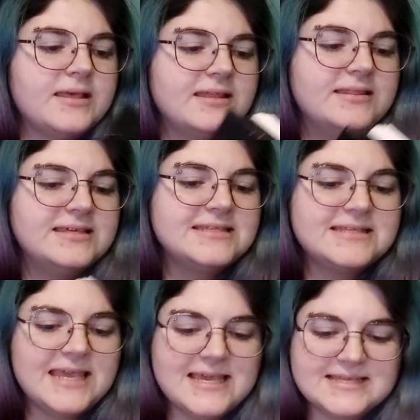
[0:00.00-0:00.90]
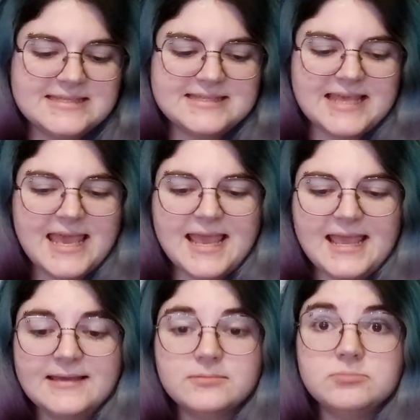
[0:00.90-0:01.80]
This is
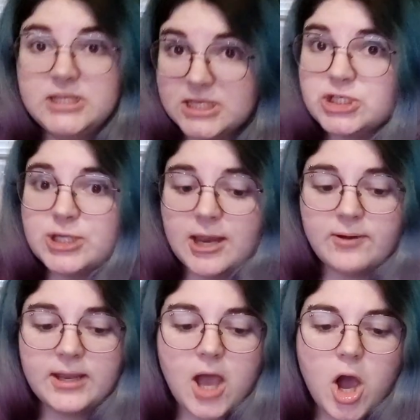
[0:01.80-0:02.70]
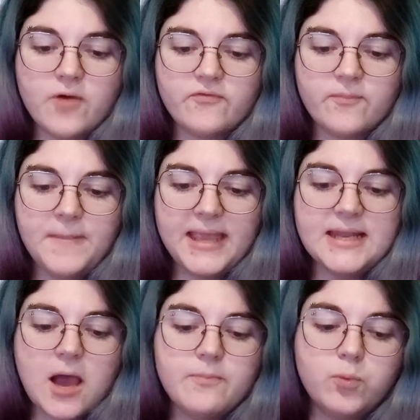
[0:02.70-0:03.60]
a dictionary of
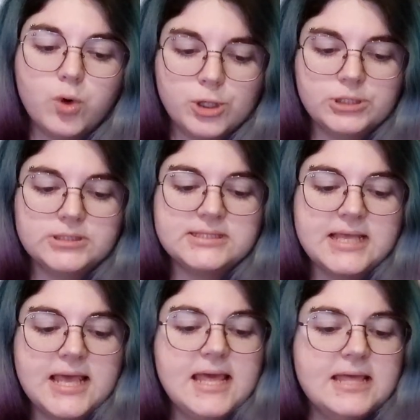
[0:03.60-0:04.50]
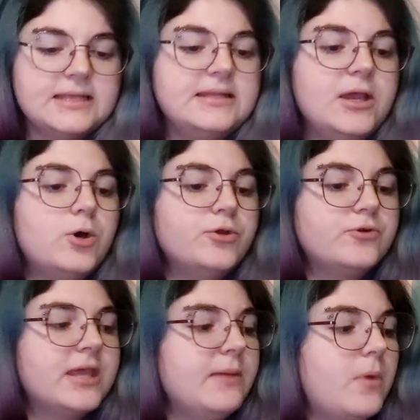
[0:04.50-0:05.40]
made-up words that the
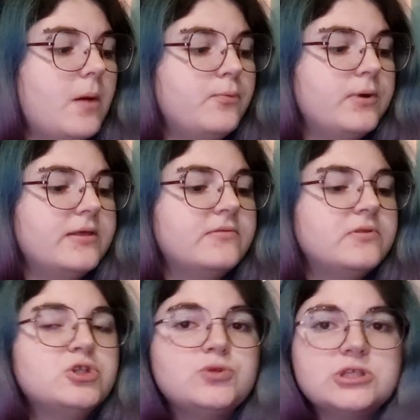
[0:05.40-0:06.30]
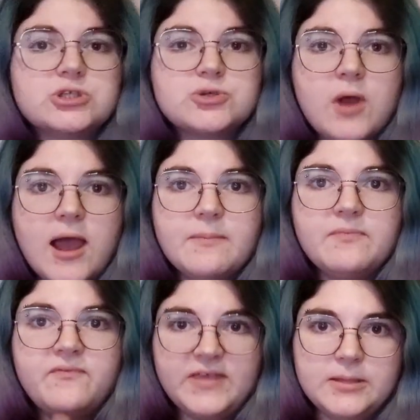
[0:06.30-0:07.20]
author came up with to
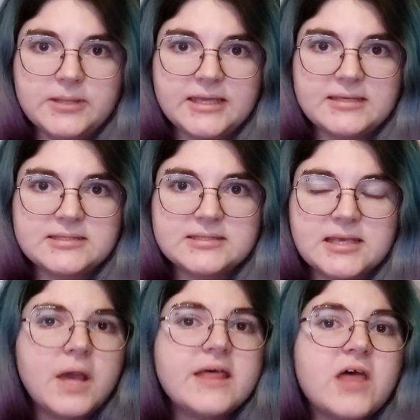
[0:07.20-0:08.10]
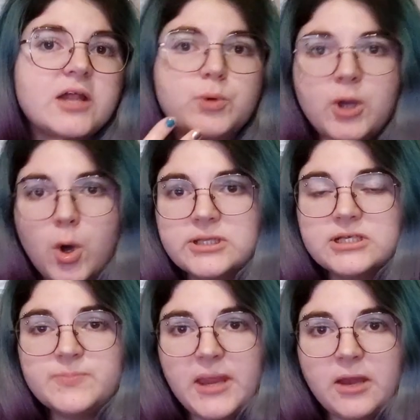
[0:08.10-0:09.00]
describe feelings that we all
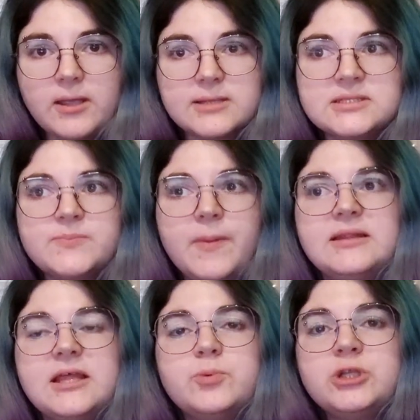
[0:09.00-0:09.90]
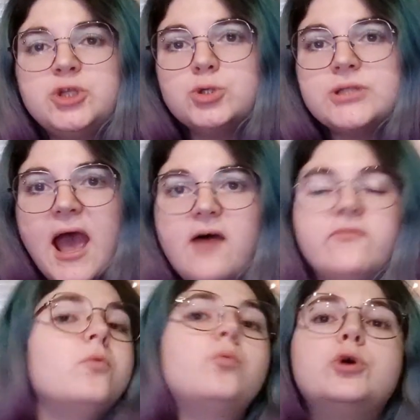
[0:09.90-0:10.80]
experience, but that we don't
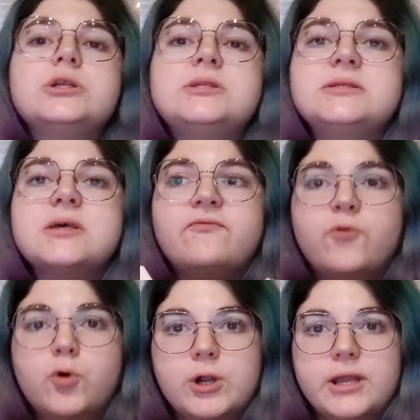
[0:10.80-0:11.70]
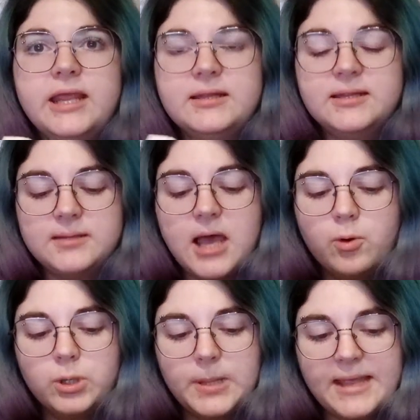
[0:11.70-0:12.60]
have words for in
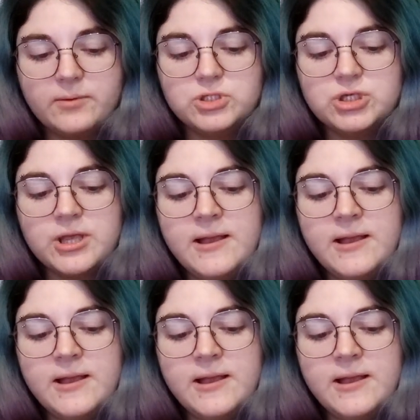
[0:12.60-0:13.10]
our language.